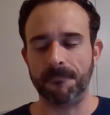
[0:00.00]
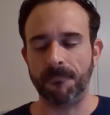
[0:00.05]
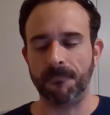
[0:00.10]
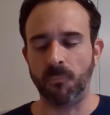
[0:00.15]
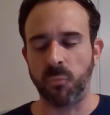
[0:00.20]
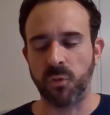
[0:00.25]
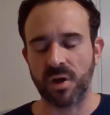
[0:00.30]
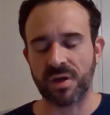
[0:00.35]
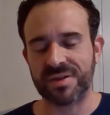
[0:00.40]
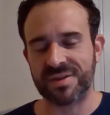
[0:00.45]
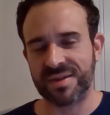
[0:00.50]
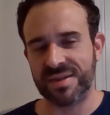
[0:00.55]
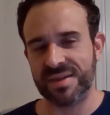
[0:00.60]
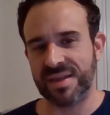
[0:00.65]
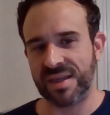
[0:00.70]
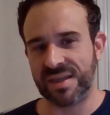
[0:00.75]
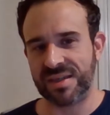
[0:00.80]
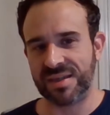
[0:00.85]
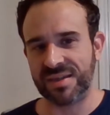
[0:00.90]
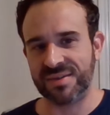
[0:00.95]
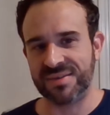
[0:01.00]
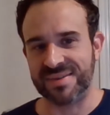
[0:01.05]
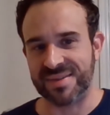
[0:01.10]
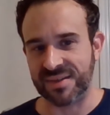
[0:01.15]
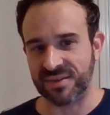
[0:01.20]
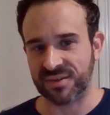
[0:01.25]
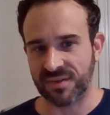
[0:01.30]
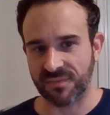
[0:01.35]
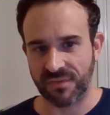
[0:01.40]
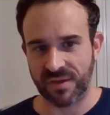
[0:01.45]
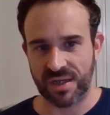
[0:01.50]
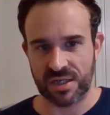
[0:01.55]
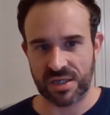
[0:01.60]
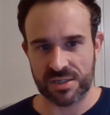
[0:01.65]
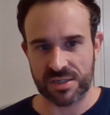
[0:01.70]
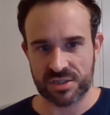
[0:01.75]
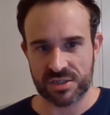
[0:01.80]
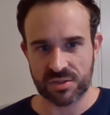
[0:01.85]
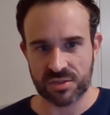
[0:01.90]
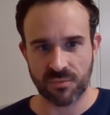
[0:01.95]
work to the Yankees'
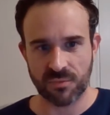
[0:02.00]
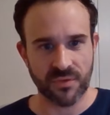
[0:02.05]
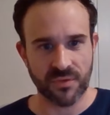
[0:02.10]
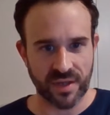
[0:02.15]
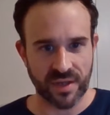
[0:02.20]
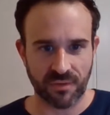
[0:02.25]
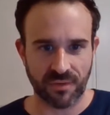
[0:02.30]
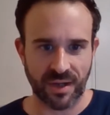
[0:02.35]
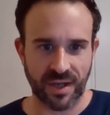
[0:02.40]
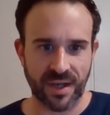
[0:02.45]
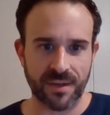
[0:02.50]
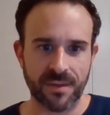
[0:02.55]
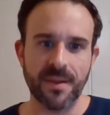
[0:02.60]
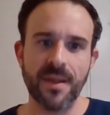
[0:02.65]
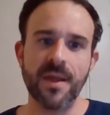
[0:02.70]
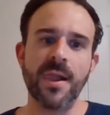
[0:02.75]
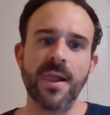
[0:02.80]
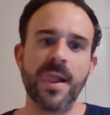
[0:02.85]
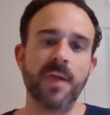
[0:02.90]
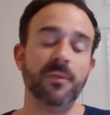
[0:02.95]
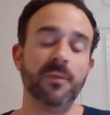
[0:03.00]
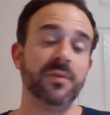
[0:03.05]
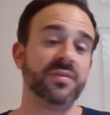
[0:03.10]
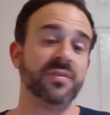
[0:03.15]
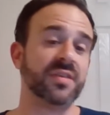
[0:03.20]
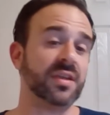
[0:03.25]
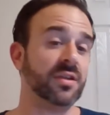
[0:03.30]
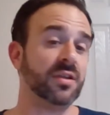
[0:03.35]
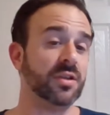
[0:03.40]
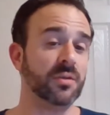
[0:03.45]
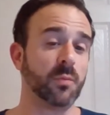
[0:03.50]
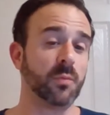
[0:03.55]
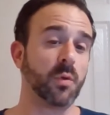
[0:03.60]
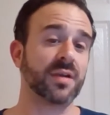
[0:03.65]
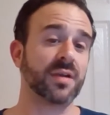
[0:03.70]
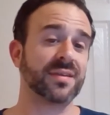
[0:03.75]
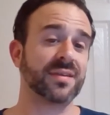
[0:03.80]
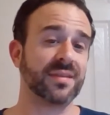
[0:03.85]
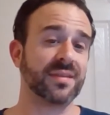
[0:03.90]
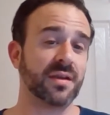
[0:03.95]
disadvantage with A-Rod. We've seen it
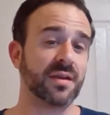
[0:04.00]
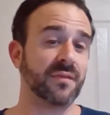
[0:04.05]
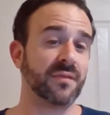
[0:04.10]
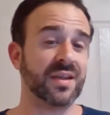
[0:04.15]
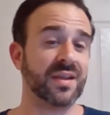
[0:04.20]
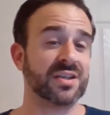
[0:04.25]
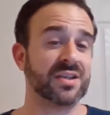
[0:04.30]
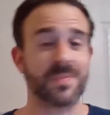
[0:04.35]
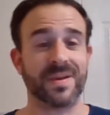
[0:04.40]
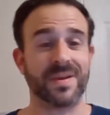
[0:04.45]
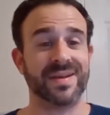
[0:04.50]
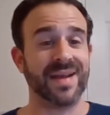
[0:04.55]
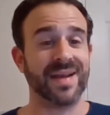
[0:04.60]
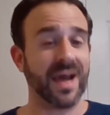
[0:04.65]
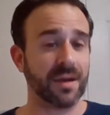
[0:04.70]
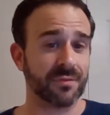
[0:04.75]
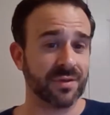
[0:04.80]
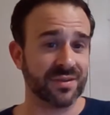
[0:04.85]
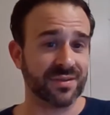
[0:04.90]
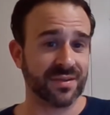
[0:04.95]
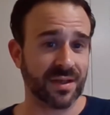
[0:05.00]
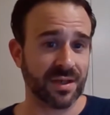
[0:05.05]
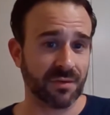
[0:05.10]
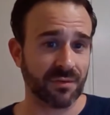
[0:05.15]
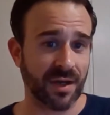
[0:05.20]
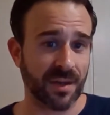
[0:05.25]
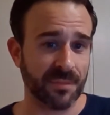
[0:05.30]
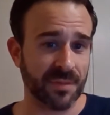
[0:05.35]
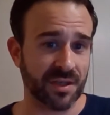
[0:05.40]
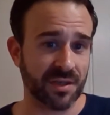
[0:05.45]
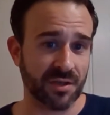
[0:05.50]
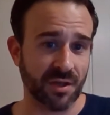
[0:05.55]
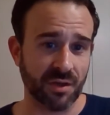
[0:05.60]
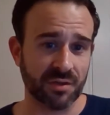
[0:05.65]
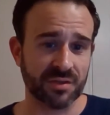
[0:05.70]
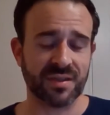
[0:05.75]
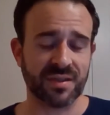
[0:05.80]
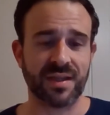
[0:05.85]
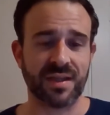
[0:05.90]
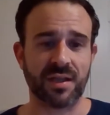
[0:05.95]
work to their advantage by not re-signing Robbie Cano
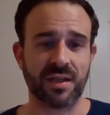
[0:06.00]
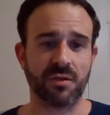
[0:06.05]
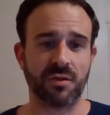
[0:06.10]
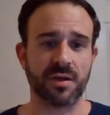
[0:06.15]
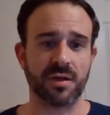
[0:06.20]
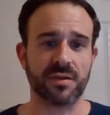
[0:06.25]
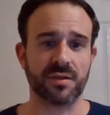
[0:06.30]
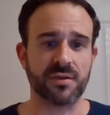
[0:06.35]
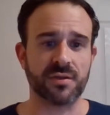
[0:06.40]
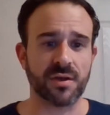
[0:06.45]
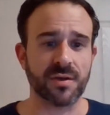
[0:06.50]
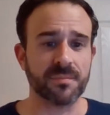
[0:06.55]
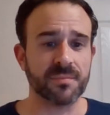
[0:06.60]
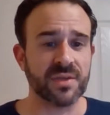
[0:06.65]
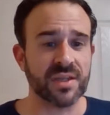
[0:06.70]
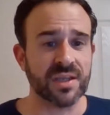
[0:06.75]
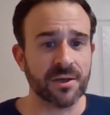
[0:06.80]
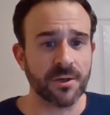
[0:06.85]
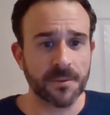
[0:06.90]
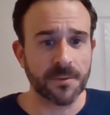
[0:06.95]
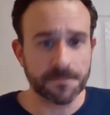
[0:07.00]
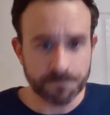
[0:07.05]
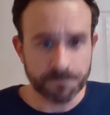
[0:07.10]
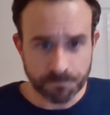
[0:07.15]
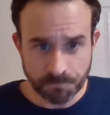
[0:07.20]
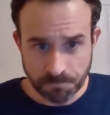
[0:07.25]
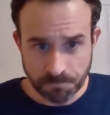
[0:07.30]
to that long-term deal.